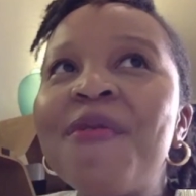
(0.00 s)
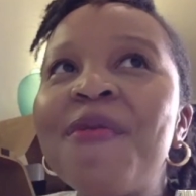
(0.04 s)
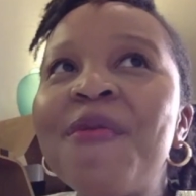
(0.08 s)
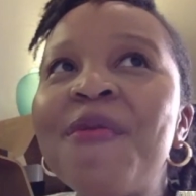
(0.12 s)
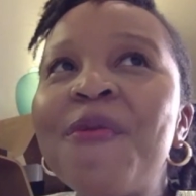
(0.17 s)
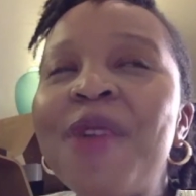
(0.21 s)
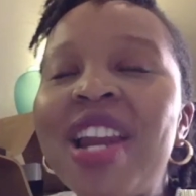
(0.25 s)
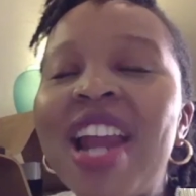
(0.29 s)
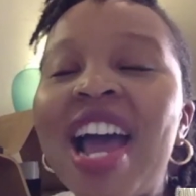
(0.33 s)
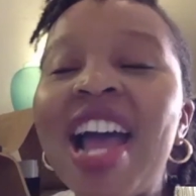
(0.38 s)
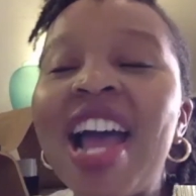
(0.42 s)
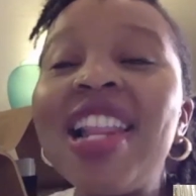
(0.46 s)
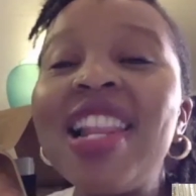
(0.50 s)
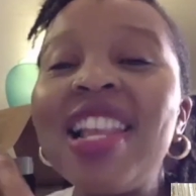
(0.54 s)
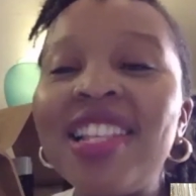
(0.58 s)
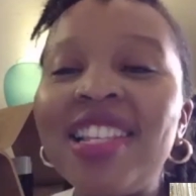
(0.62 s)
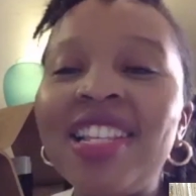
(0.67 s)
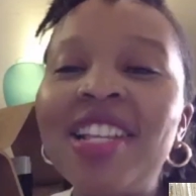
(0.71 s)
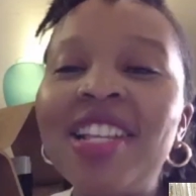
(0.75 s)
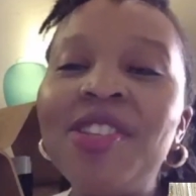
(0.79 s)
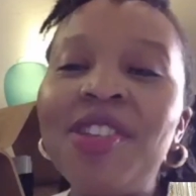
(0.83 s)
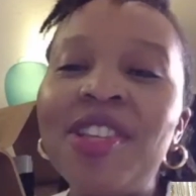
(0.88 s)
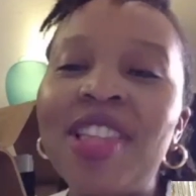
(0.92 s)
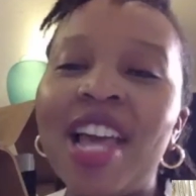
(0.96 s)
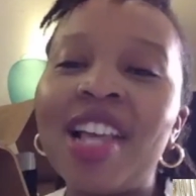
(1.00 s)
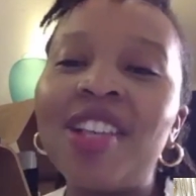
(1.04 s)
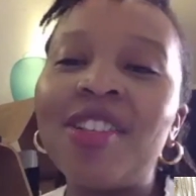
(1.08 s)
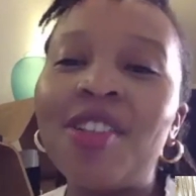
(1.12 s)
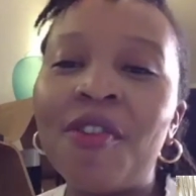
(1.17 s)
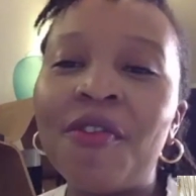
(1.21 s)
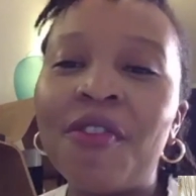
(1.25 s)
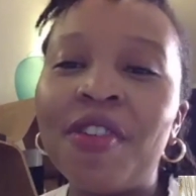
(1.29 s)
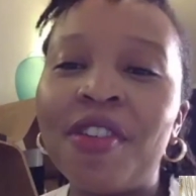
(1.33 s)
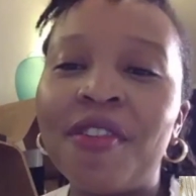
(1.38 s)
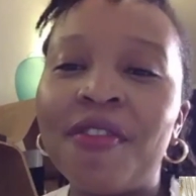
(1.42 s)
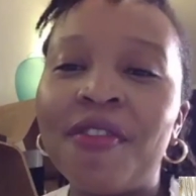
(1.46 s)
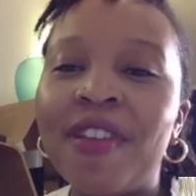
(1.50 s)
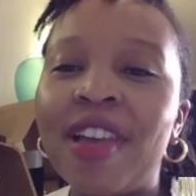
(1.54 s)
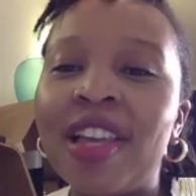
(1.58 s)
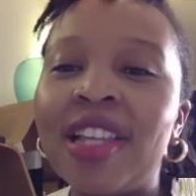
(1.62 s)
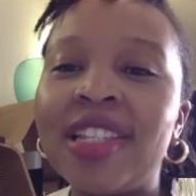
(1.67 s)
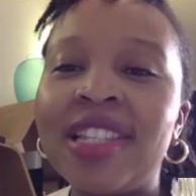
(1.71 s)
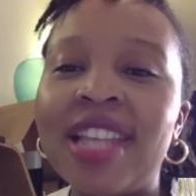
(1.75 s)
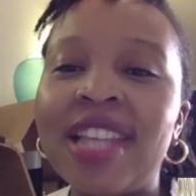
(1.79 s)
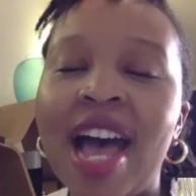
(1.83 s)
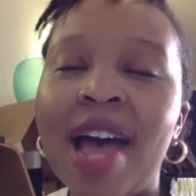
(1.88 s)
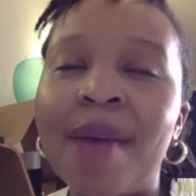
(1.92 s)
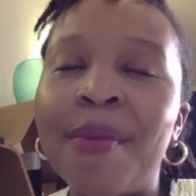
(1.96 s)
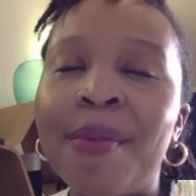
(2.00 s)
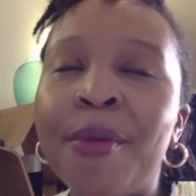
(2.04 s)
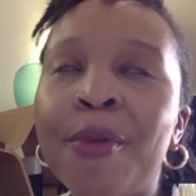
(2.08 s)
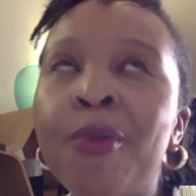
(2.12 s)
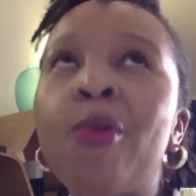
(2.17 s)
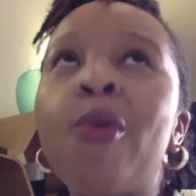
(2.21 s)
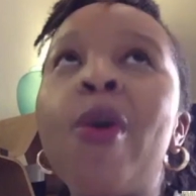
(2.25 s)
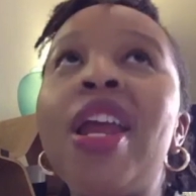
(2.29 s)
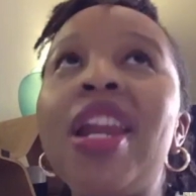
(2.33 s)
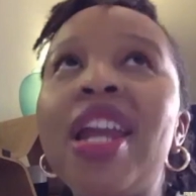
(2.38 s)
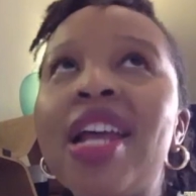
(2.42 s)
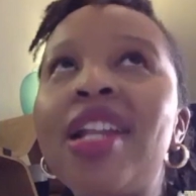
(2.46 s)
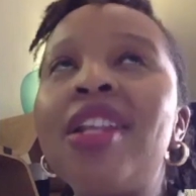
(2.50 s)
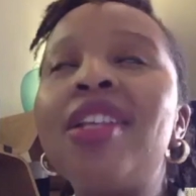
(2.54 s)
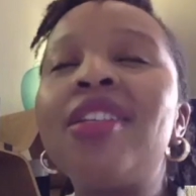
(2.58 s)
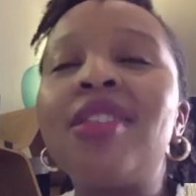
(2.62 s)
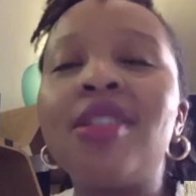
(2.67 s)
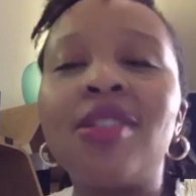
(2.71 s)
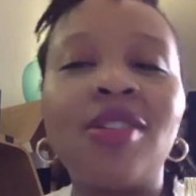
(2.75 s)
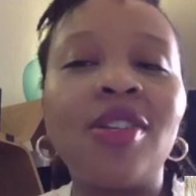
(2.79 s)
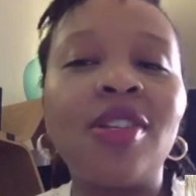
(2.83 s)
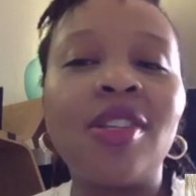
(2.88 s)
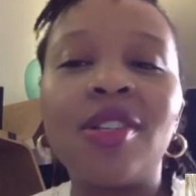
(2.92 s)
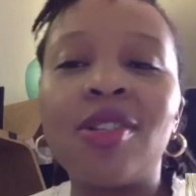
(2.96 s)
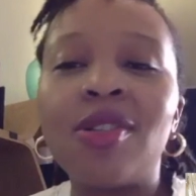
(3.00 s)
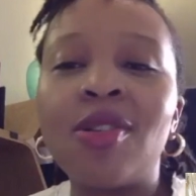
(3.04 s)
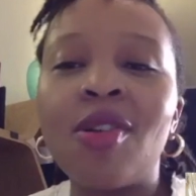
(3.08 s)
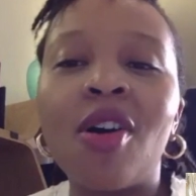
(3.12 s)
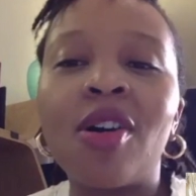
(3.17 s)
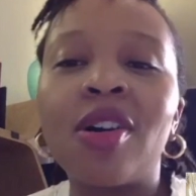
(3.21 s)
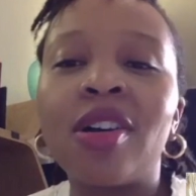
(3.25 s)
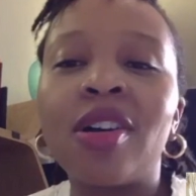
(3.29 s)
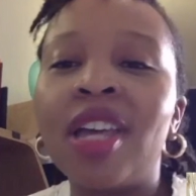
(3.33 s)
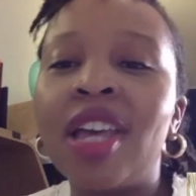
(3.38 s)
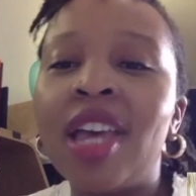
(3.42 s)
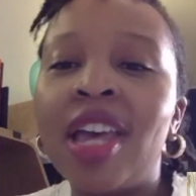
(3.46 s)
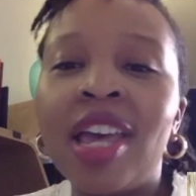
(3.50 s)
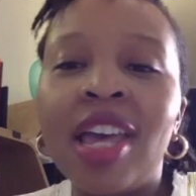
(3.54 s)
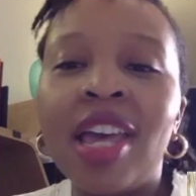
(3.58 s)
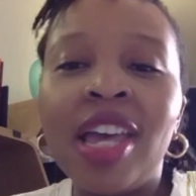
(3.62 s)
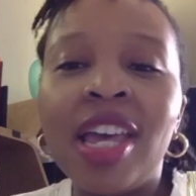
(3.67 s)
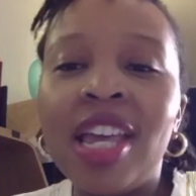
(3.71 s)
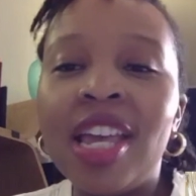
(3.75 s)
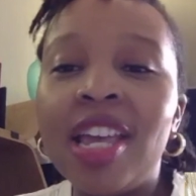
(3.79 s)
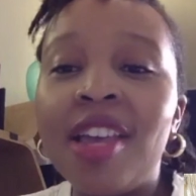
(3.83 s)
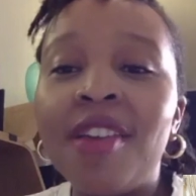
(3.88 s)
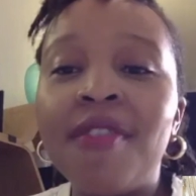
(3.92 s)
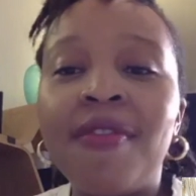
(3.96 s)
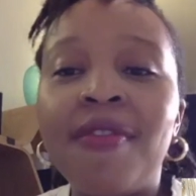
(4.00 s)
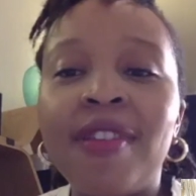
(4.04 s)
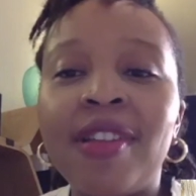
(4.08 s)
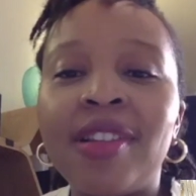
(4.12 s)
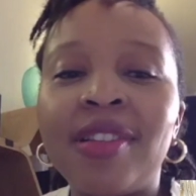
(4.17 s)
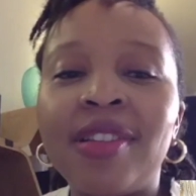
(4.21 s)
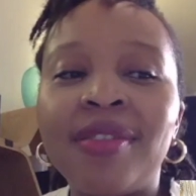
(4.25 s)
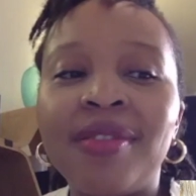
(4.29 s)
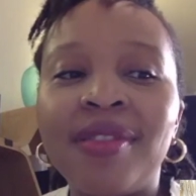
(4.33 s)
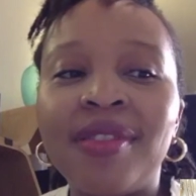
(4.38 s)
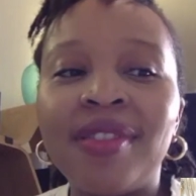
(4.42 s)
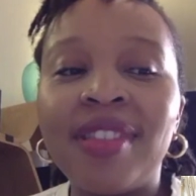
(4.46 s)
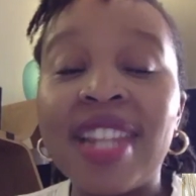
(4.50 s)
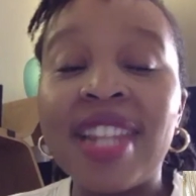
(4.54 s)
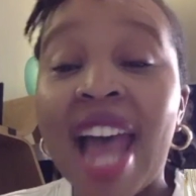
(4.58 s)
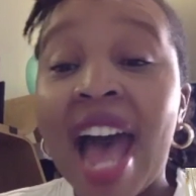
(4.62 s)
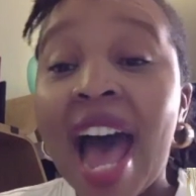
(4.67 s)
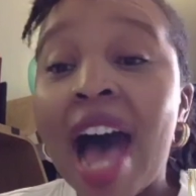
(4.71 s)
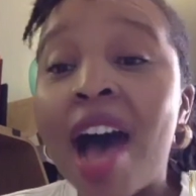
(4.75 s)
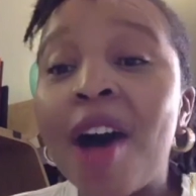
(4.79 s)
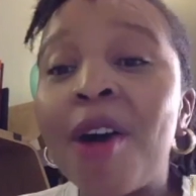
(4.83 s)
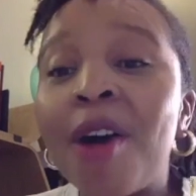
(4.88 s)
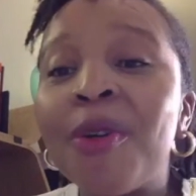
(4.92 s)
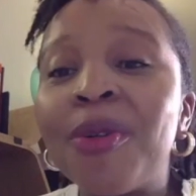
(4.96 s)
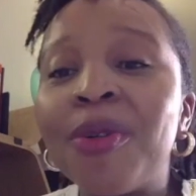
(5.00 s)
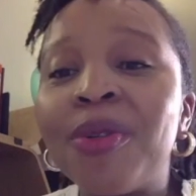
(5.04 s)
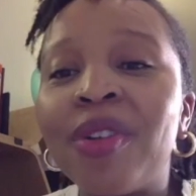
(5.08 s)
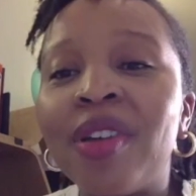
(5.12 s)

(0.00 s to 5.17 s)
When I listened to that song for the first time, and when I listen to the song even now,